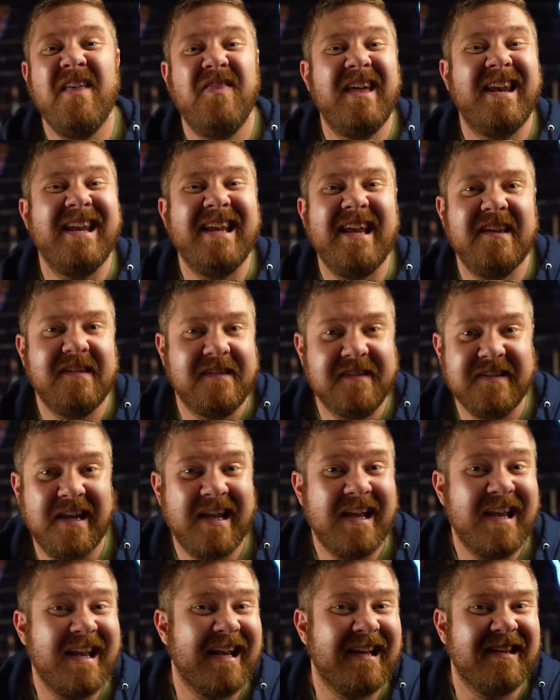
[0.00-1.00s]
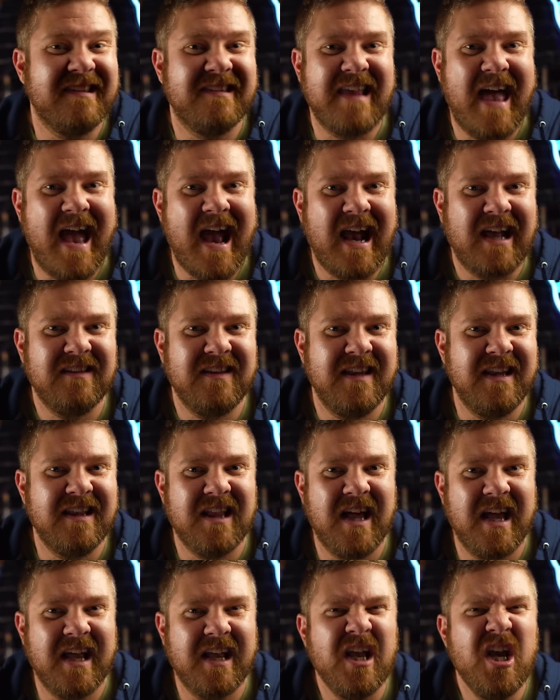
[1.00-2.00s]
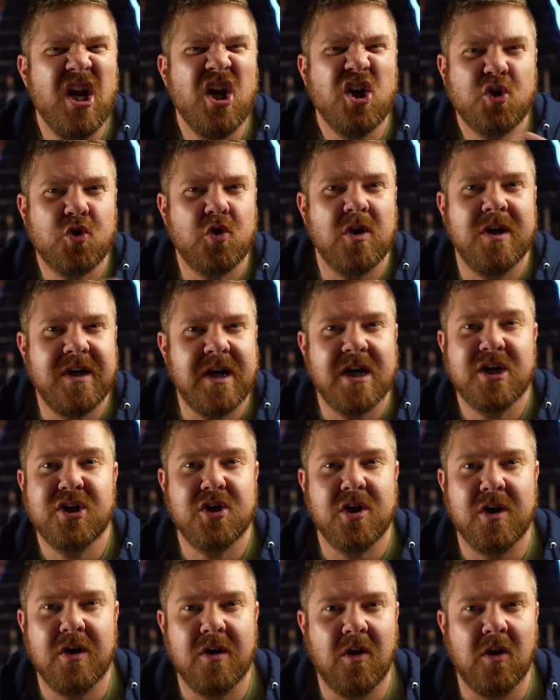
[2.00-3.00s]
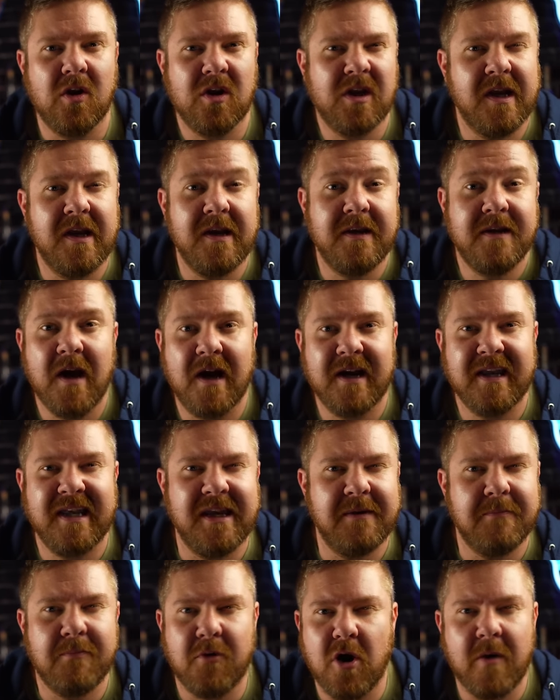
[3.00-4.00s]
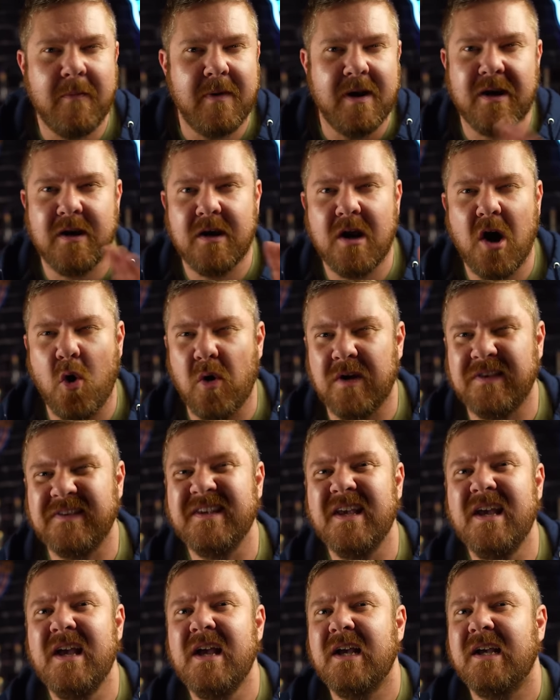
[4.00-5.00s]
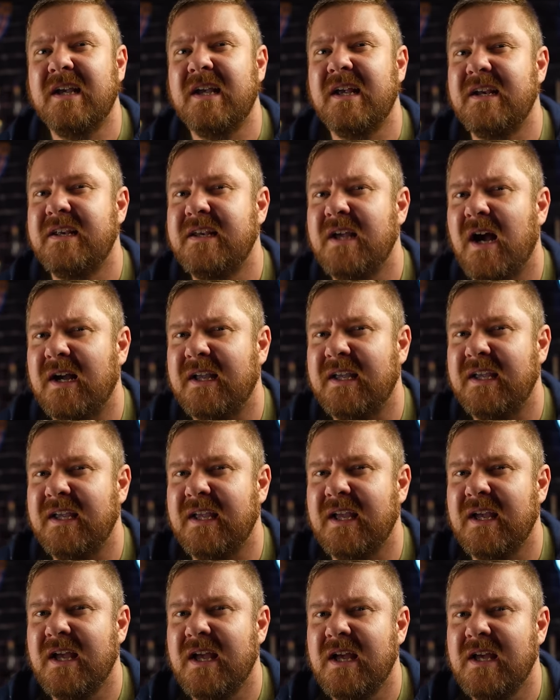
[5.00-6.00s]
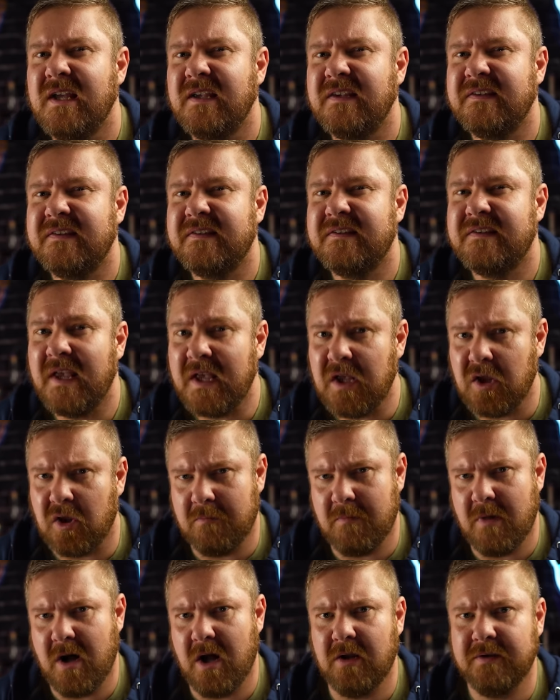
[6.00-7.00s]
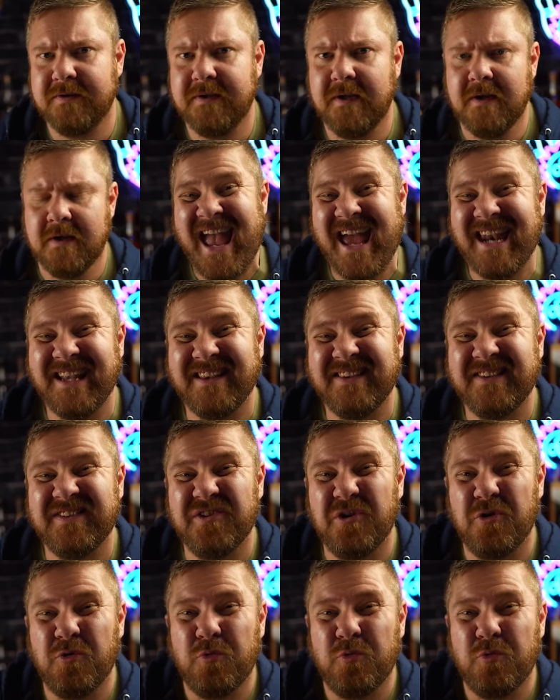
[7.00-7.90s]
that isn't exactly like traditional Kentucky bourbon. No, it's Kentucky single malt, and it's the